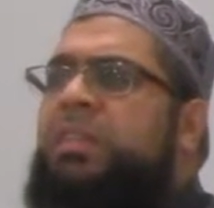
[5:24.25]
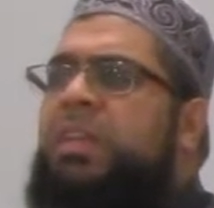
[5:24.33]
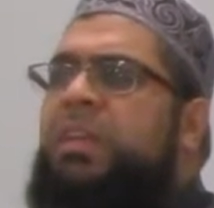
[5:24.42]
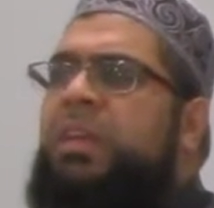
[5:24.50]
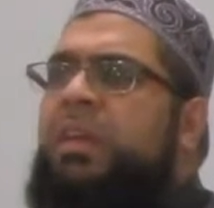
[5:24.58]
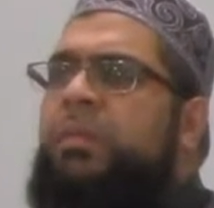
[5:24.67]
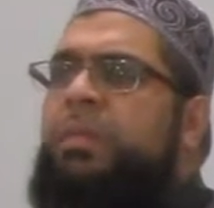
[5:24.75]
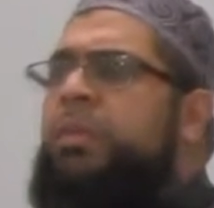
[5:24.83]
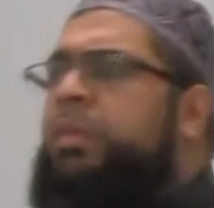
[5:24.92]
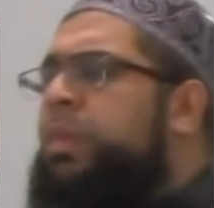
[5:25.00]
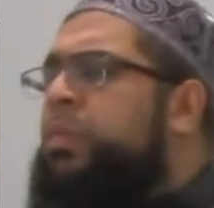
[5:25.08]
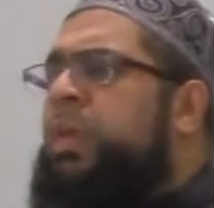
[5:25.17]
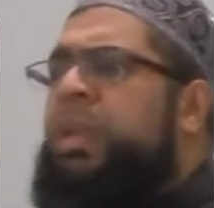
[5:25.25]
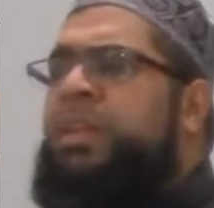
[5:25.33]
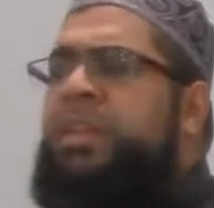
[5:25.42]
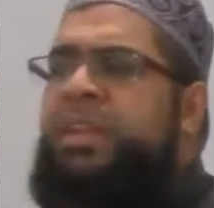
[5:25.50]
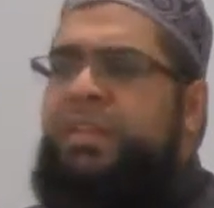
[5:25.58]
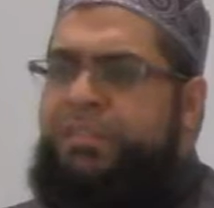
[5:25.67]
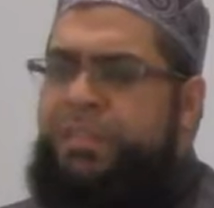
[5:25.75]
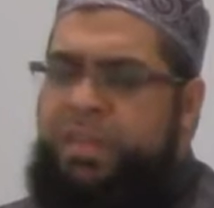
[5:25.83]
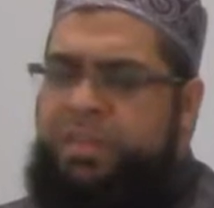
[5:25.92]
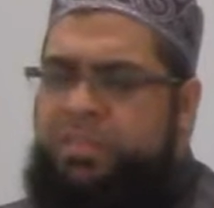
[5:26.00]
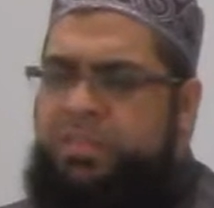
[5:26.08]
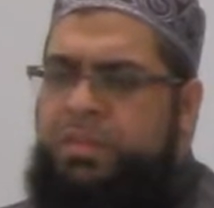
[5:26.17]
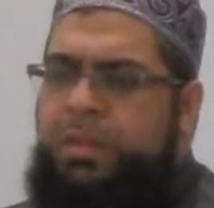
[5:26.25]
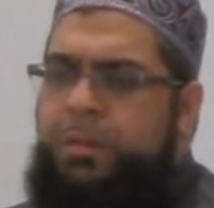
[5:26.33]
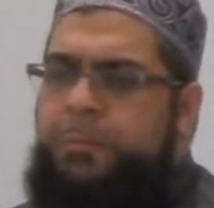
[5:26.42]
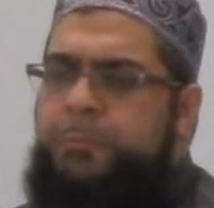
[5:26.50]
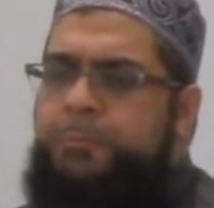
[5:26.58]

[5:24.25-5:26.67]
thinking about the worldly affairs.